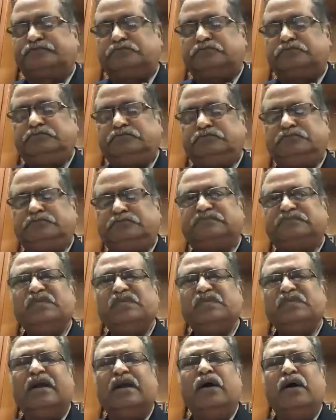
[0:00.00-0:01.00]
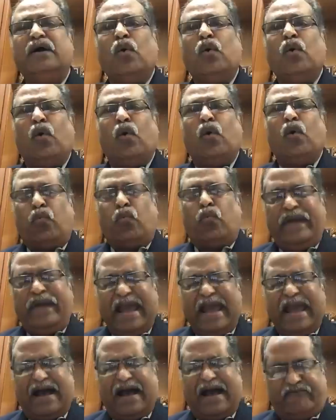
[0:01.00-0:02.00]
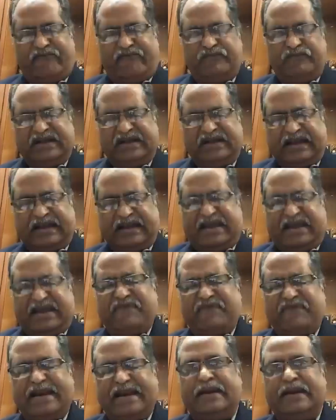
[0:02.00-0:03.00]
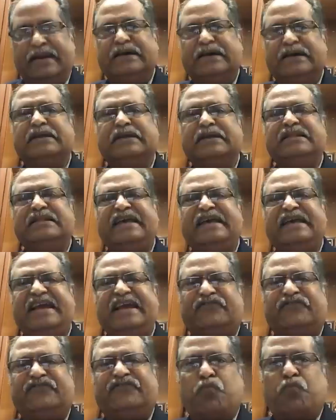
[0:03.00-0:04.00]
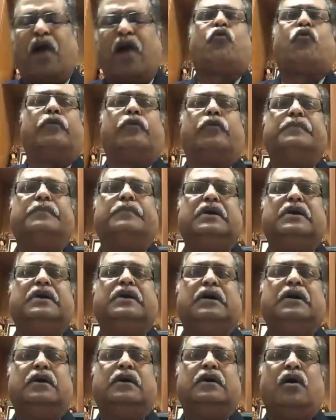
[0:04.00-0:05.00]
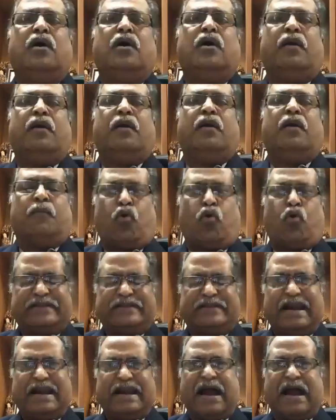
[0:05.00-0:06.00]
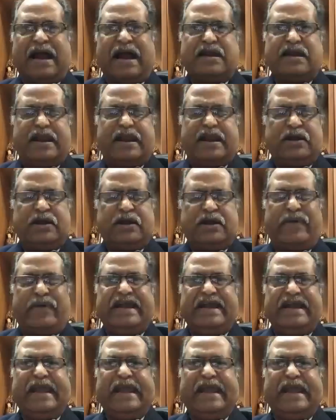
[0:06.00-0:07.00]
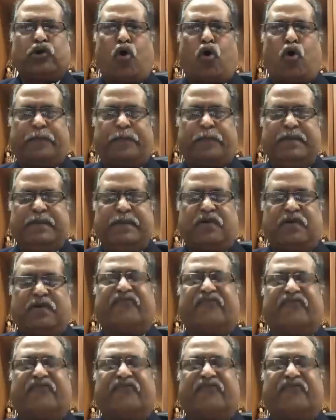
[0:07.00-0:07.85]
we have given the smartphone more than 120 crore people of this country. When you